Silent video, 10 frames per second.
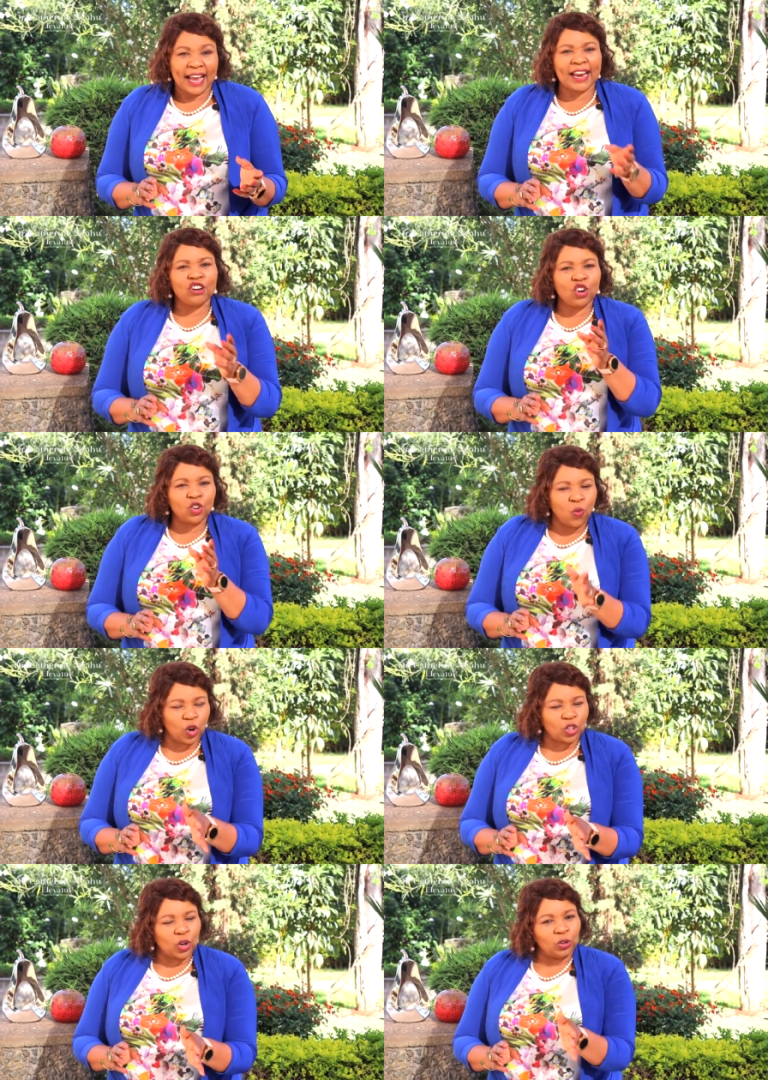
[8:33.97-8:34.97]
and not
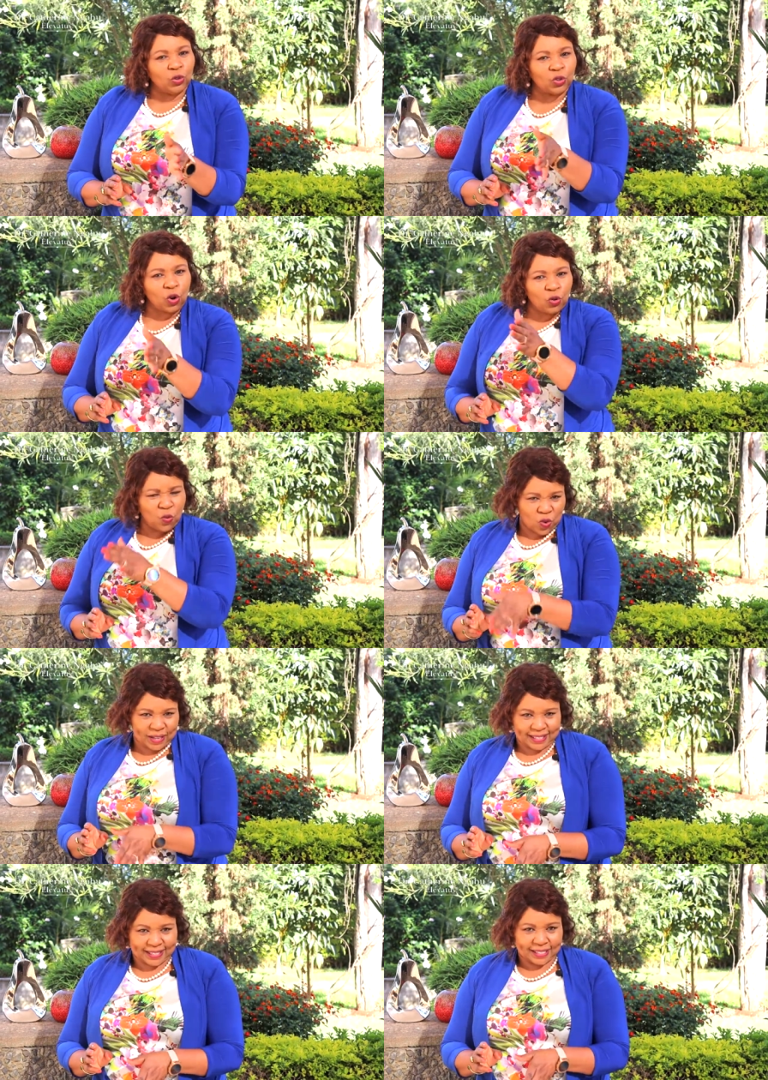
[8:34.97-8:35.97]
what you don't
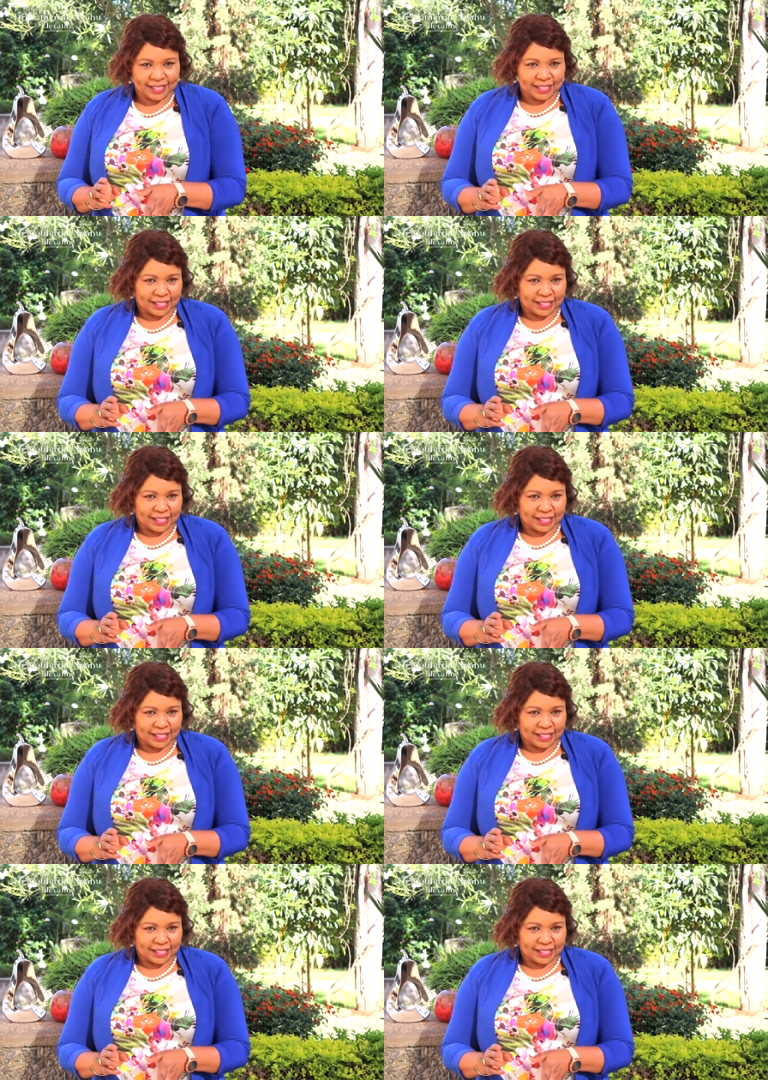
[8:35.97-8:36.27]
want.